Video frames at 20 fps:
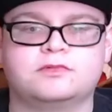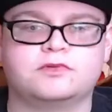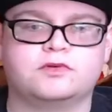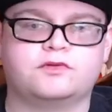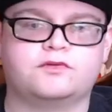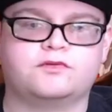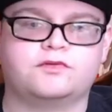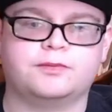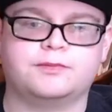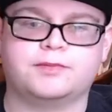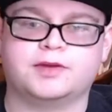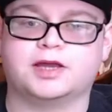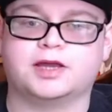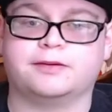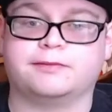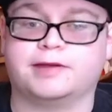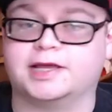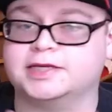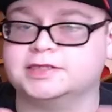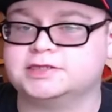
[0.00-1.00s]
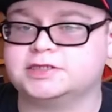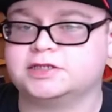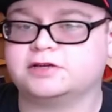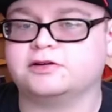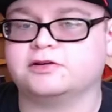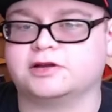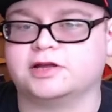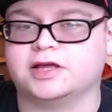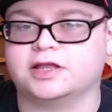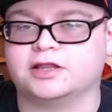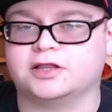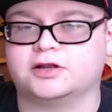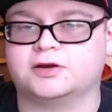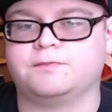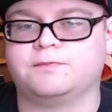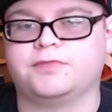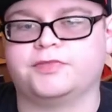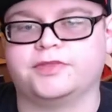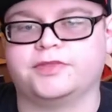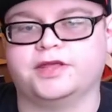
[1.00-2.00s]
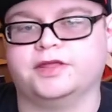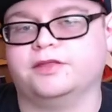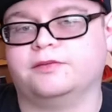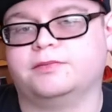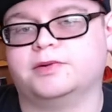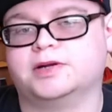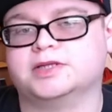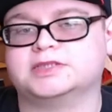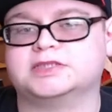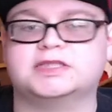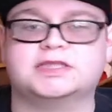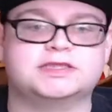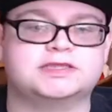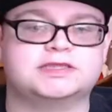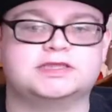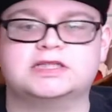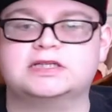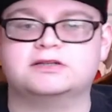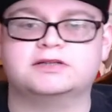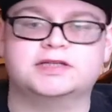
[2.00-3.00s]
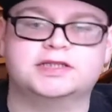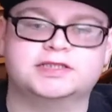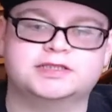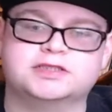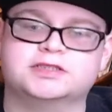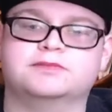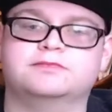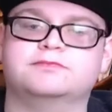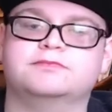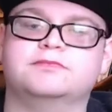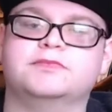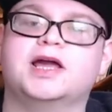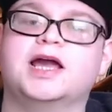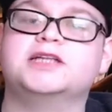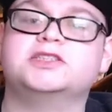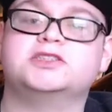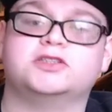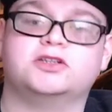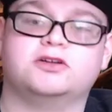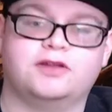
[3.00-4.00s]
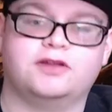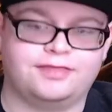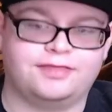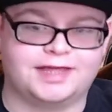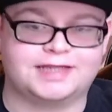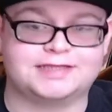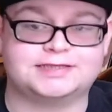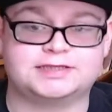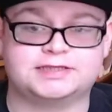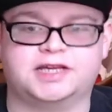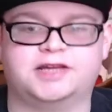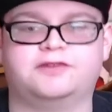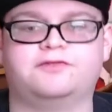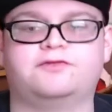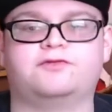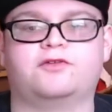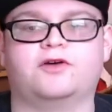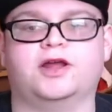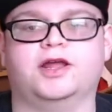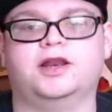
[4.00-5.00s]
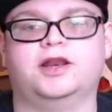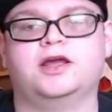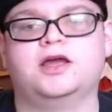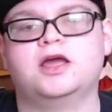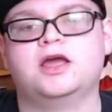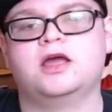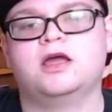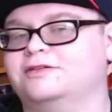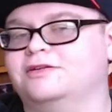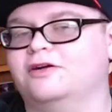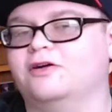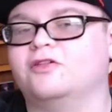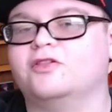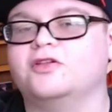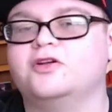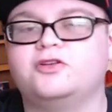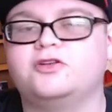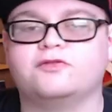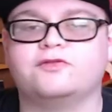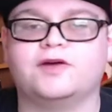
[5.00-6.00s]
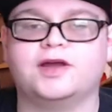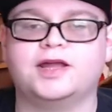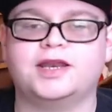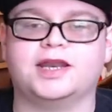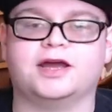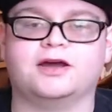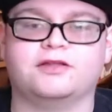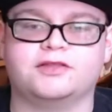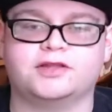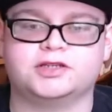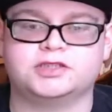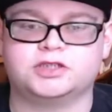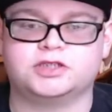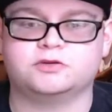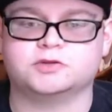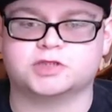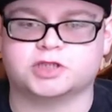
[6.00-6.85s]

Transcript: from becoming a serial killer. In the prison, Estelle ends up executing that said friend, only to find out that she was a